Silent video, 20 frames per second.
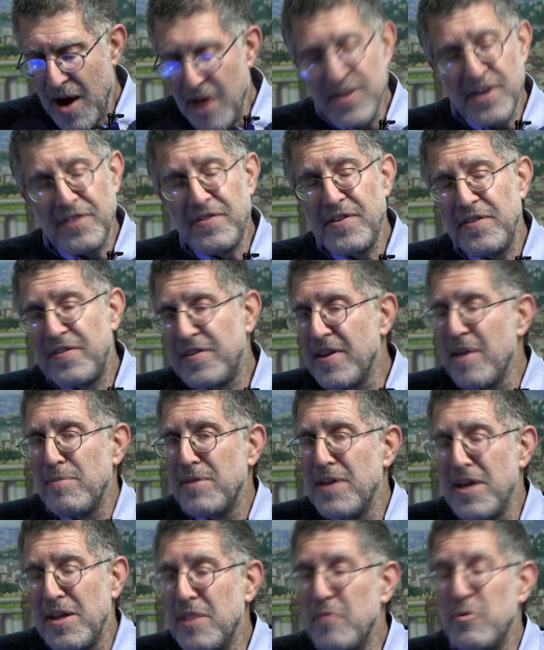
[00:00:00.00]
This is
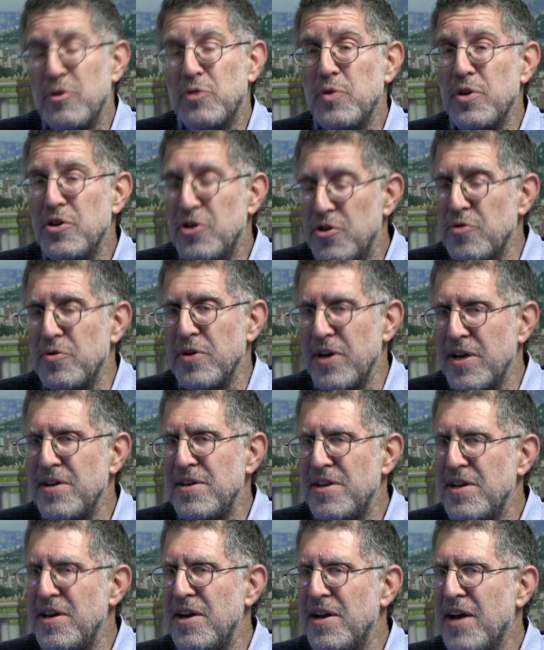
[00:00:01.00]
something that which we do
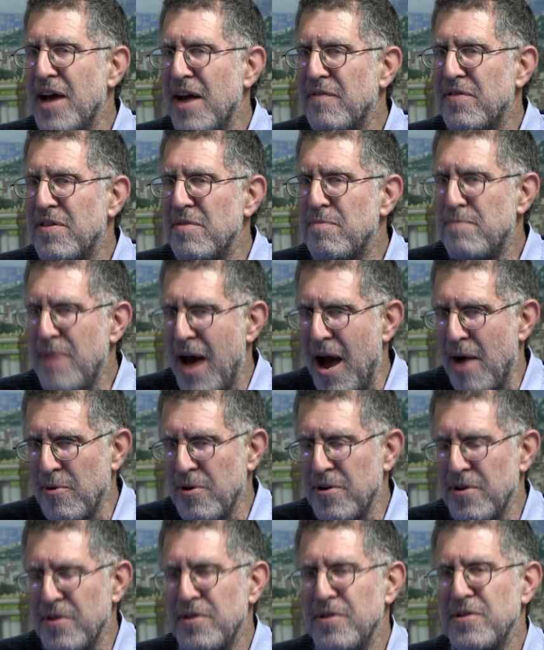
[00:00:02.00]
indeed have the
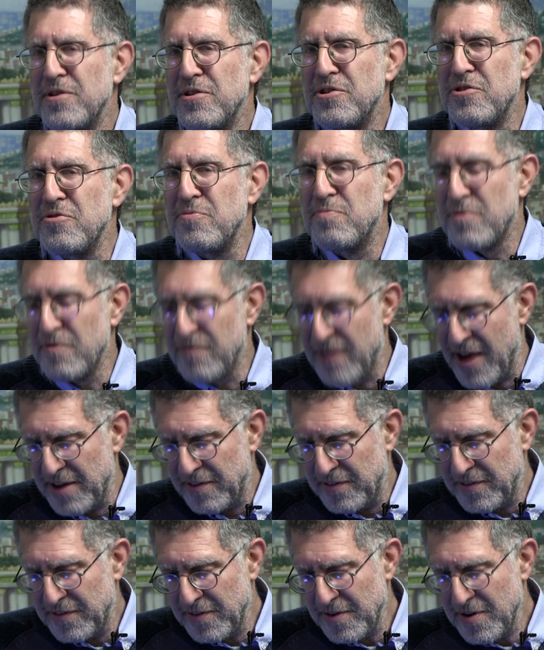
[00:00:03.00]
power to
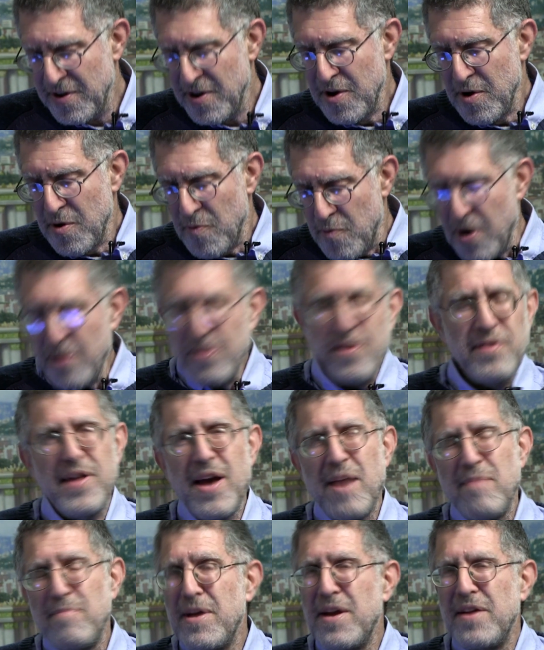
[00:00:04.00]
prevent. Whether
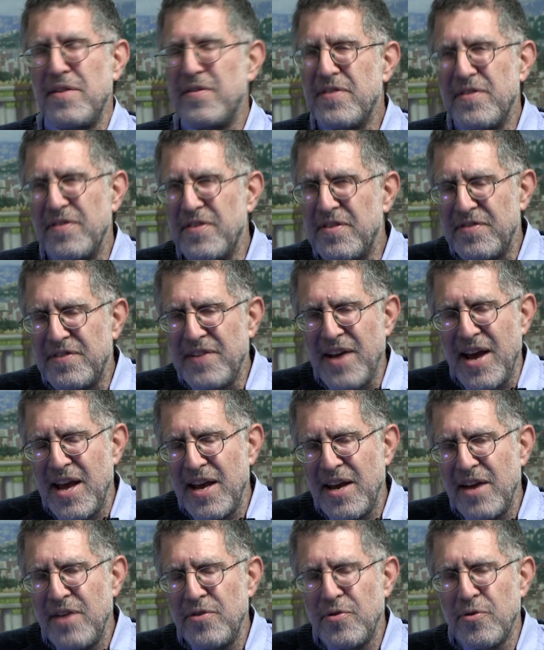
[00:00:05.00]
that means
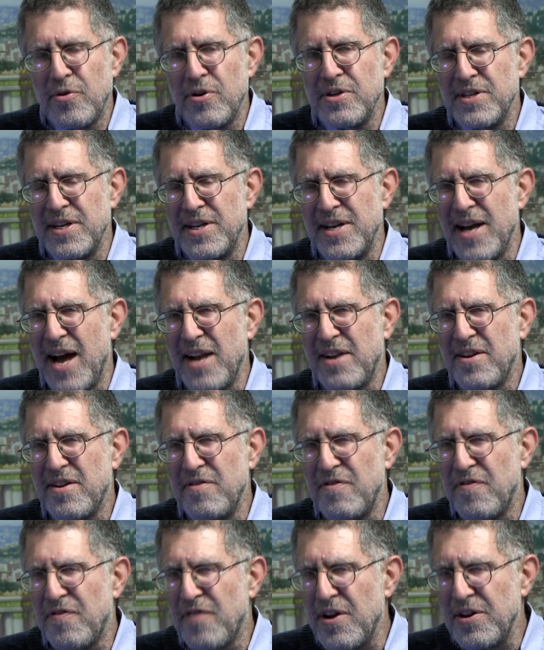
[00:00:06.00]
staying indoors and not
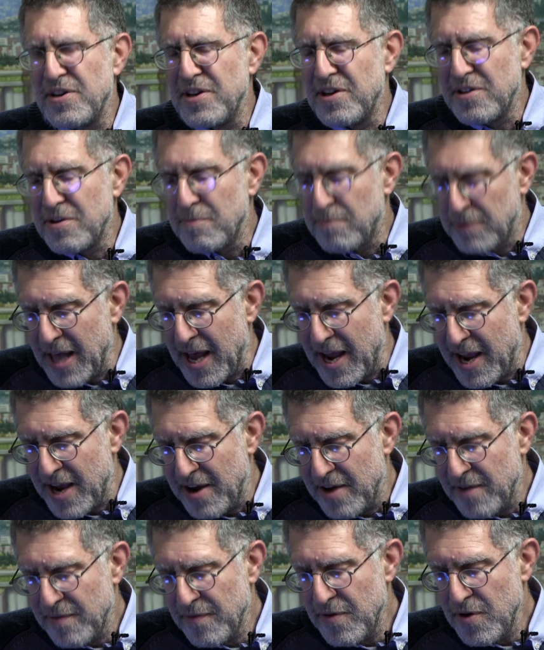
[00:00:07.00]
confronting the
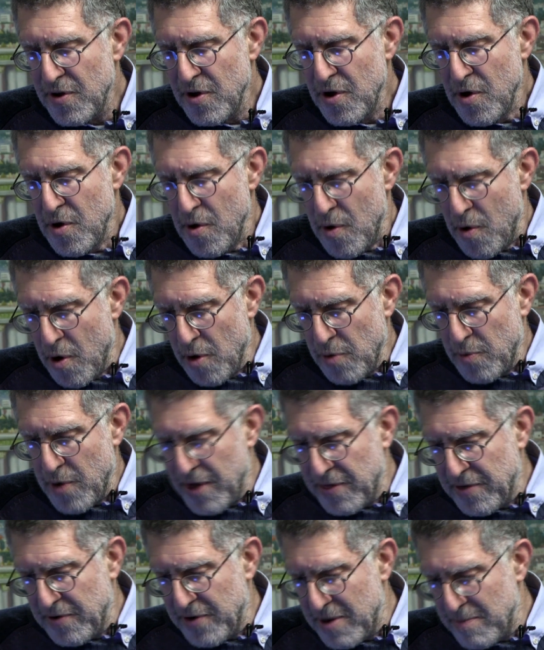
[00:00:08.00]
plague, or
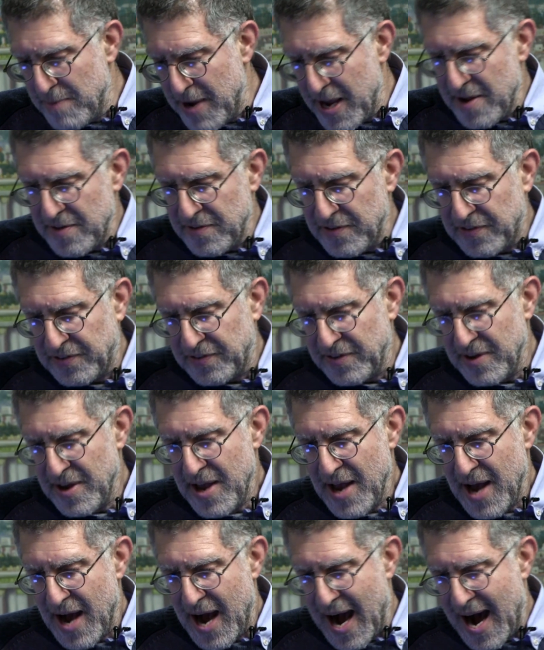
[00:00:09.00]
whether it means
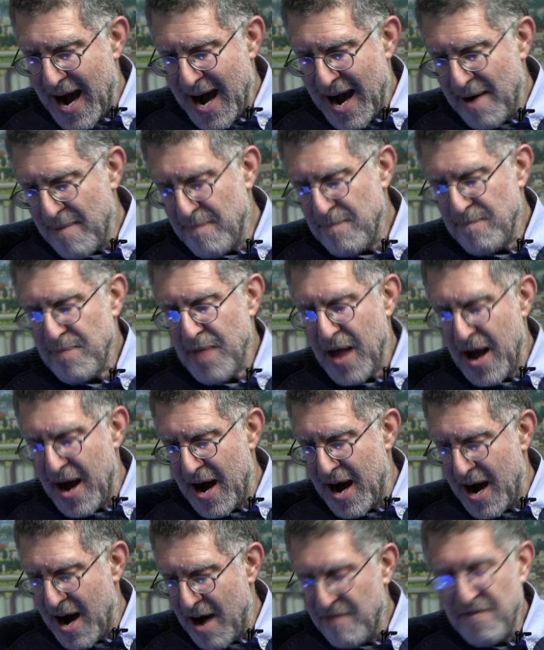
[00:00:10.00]

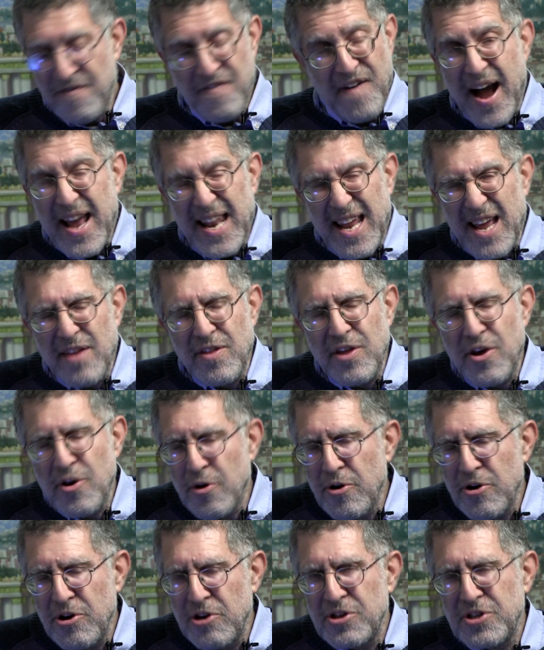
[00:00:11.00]
fighting the
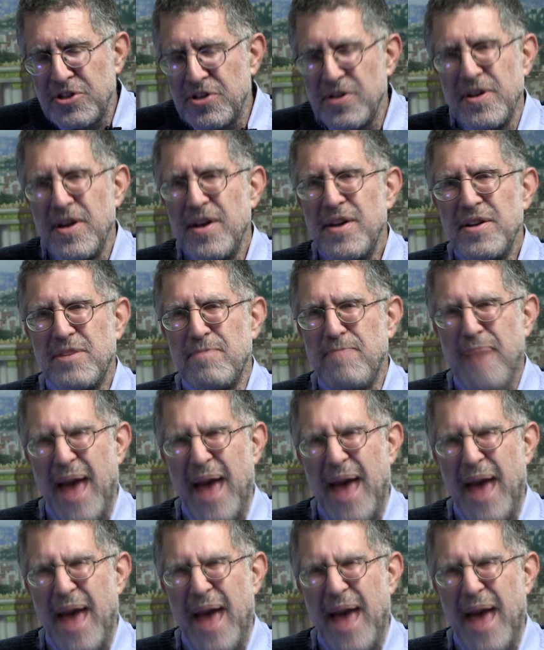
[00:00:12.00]
urge to